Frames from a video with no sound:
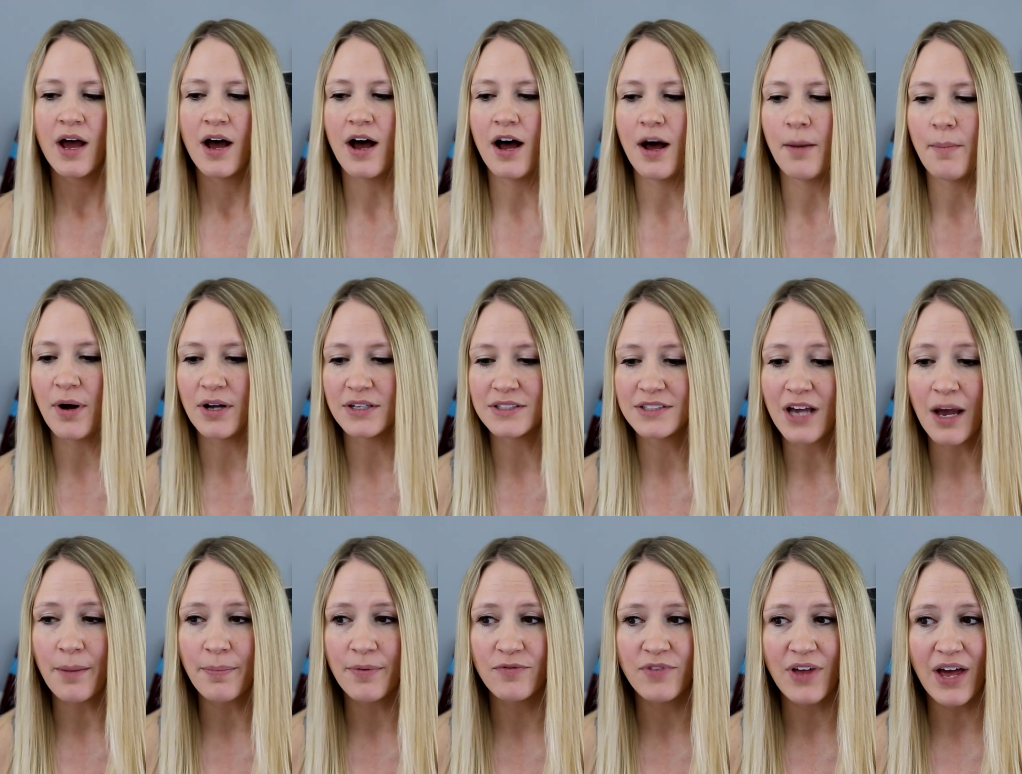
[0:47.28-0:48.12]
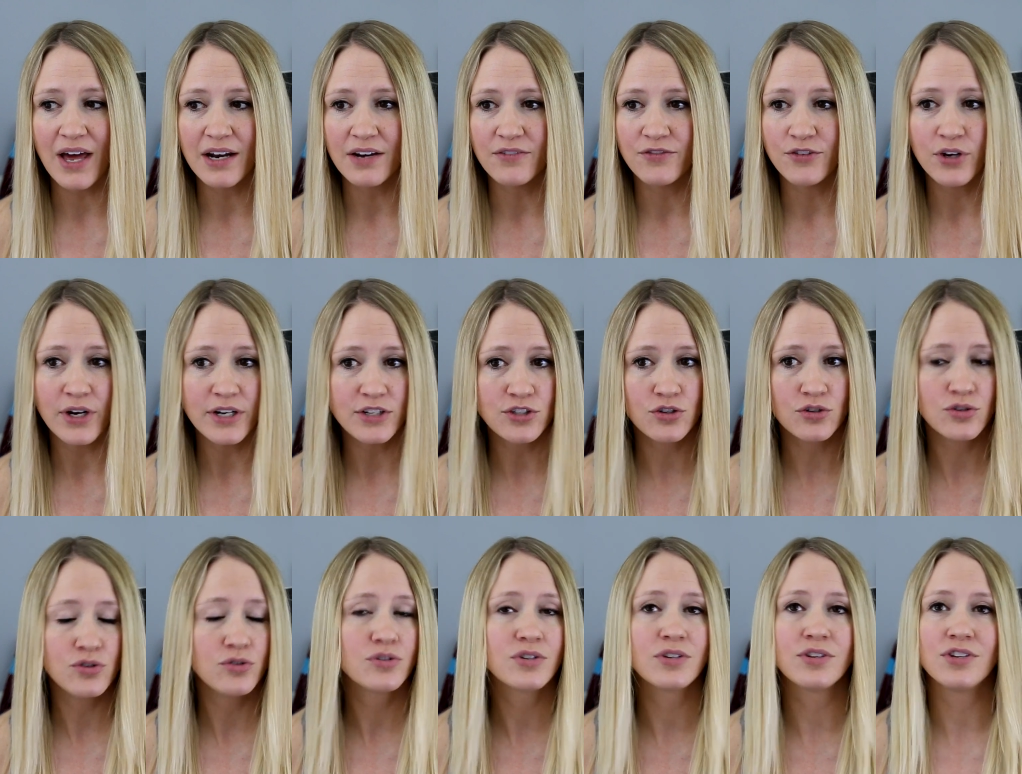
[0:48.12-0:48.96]
Um, on top of that, if you guys are
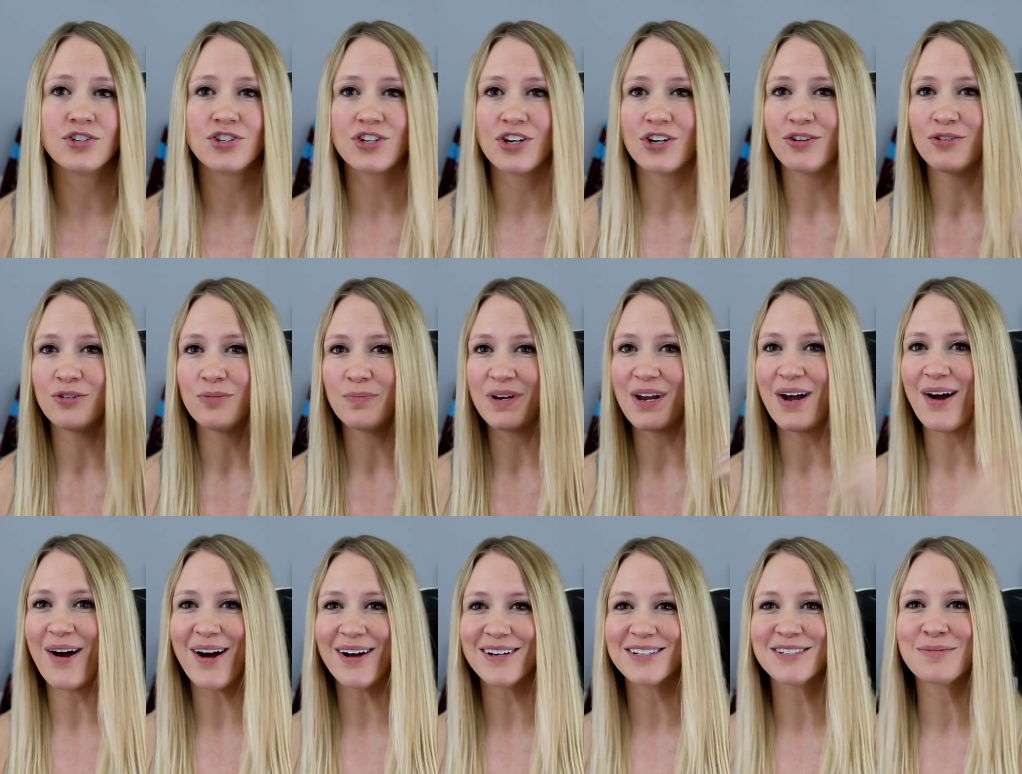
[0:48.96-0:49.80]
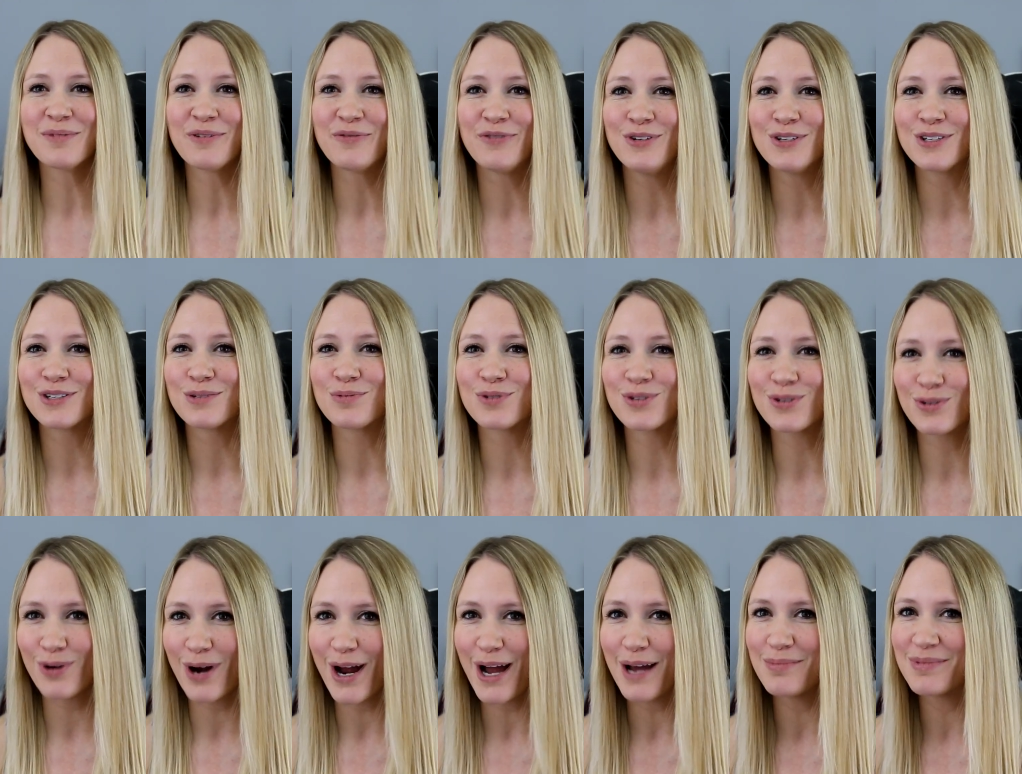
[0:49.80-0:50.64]
new to the channel, it'd be awesome if you
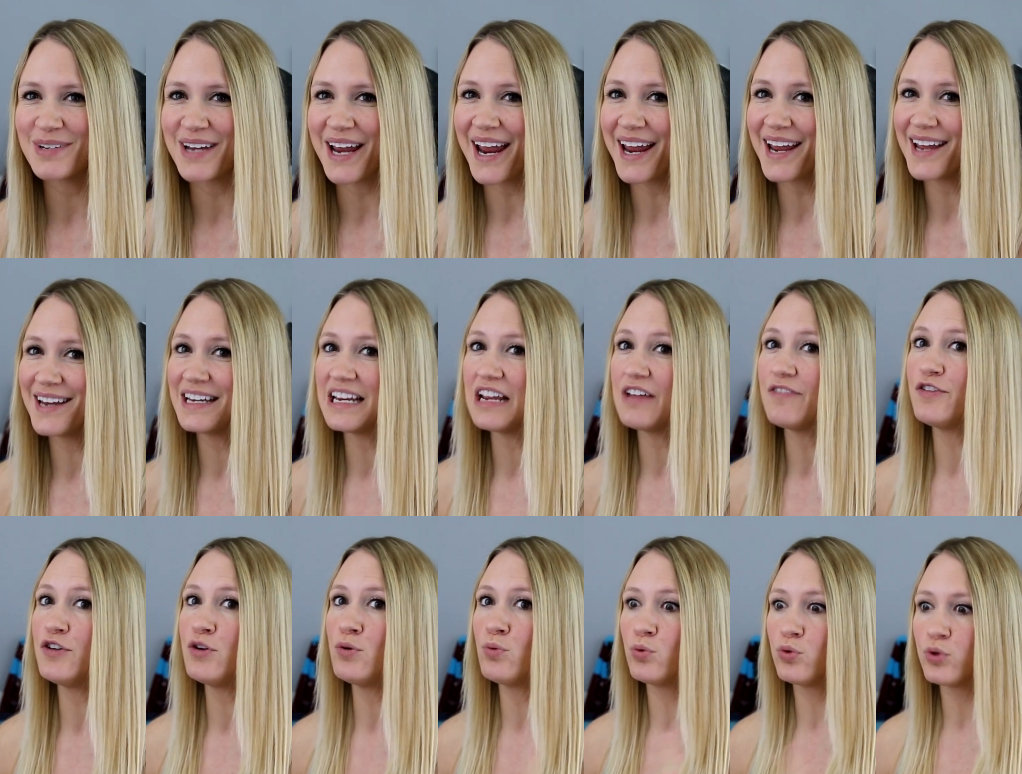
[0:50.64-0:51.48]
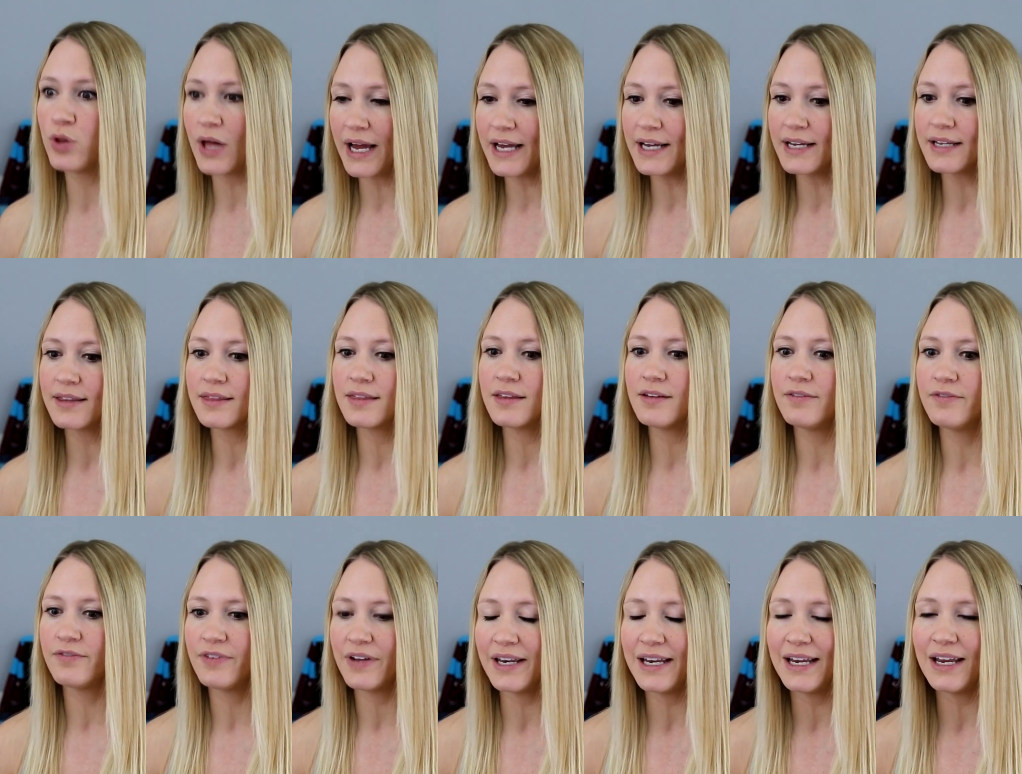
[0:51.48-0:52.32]
subscribed, and if you like
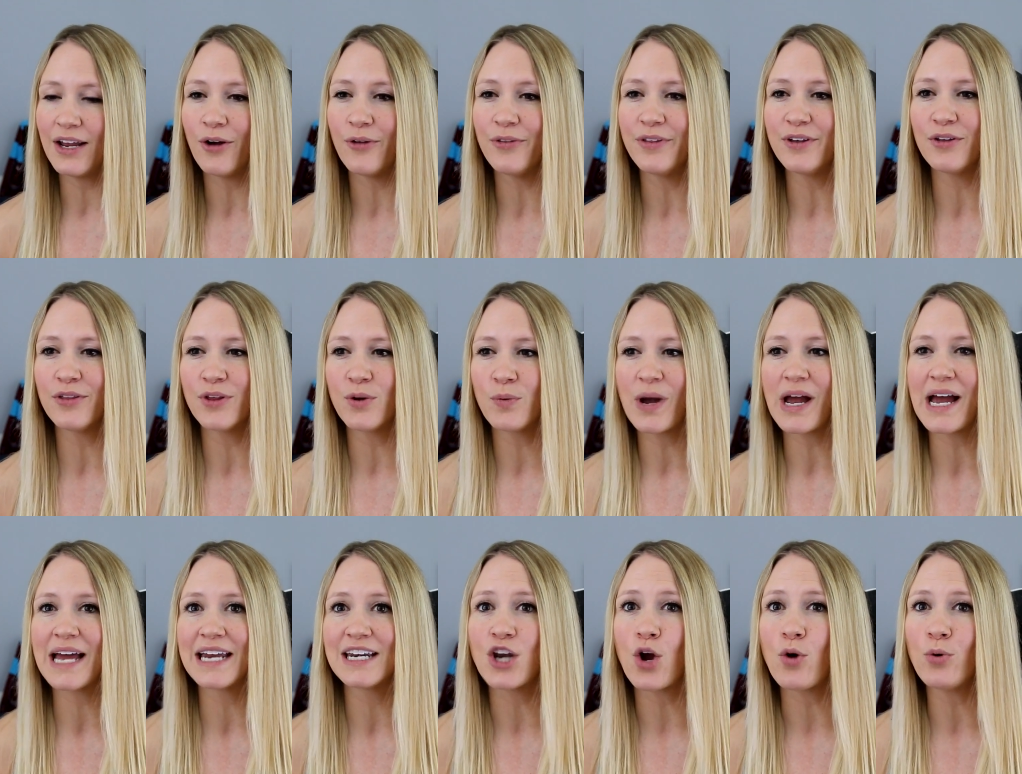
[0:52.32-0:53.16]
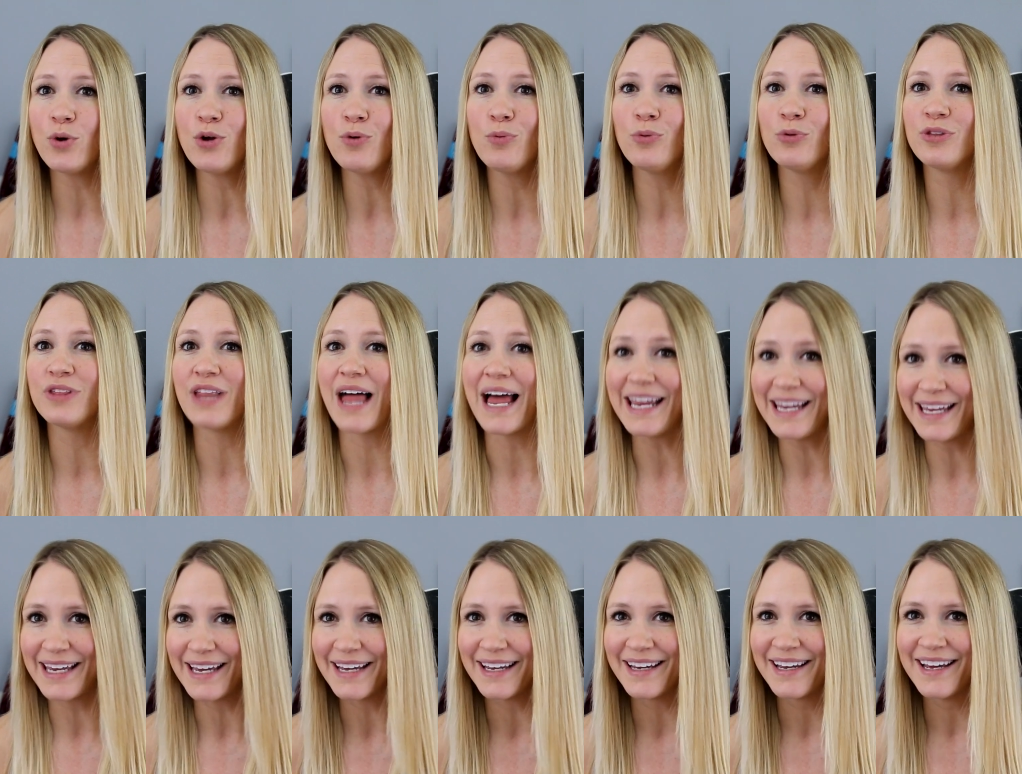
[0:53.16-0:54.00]
the video, the only way I know you
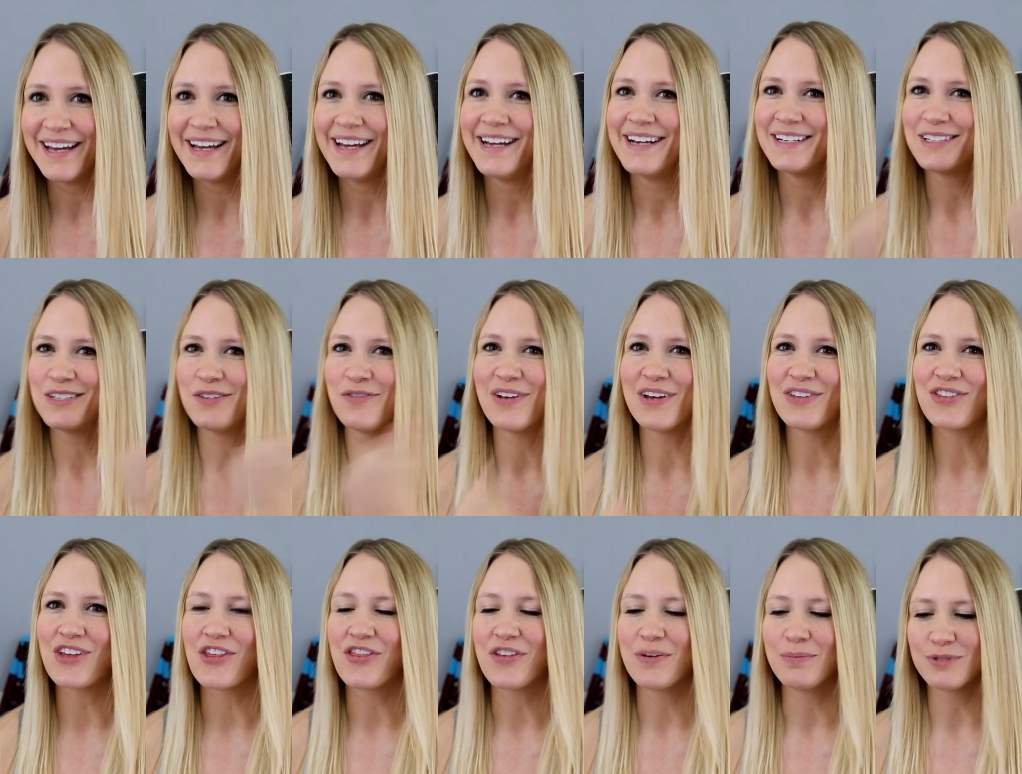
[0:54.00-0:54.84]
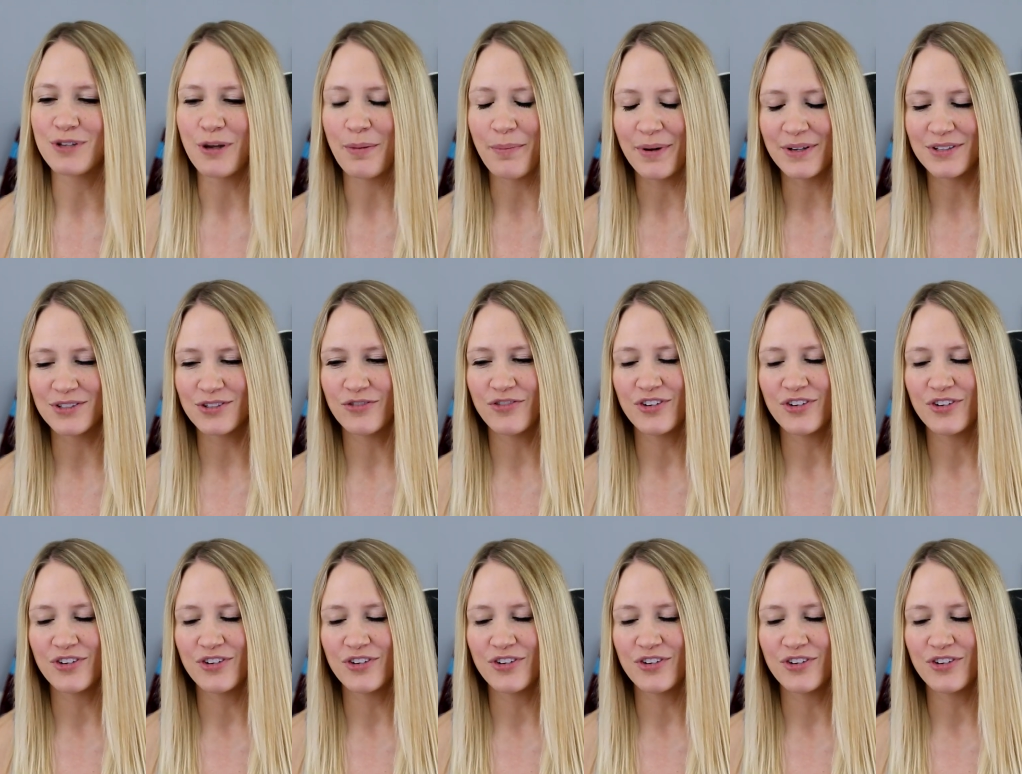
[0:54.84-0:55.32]
like it is if you hit that thumbs up button.